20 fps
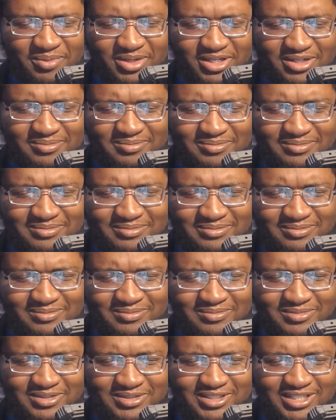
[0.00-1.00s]
him,
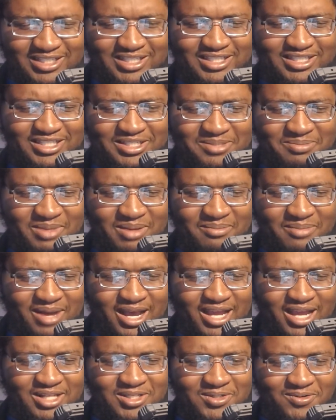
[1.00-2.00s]
because he says my
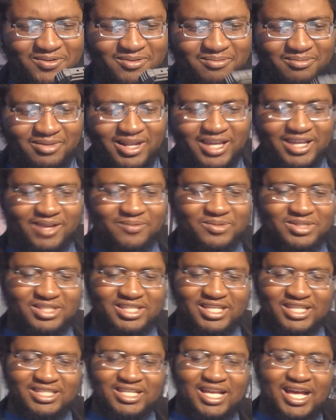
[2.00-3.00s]
mind is going blank, and we see
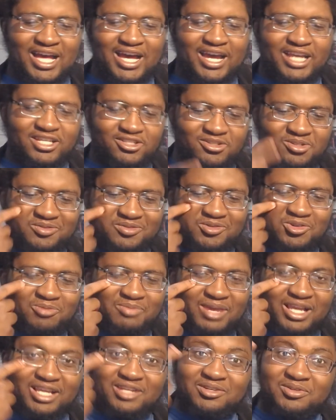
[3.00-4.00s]
his eyes starting to roll
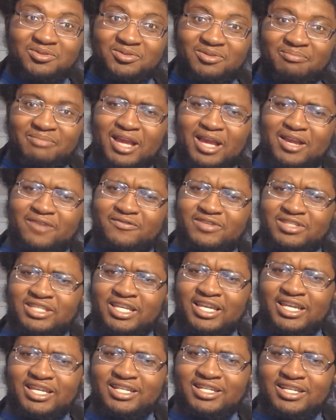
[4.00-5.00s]
back into the back of his
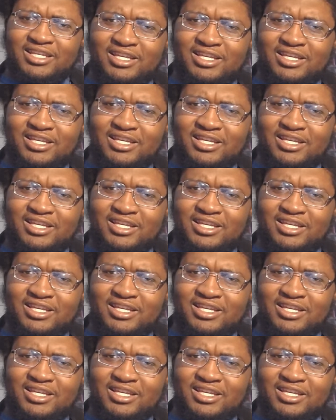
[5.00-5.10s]
head.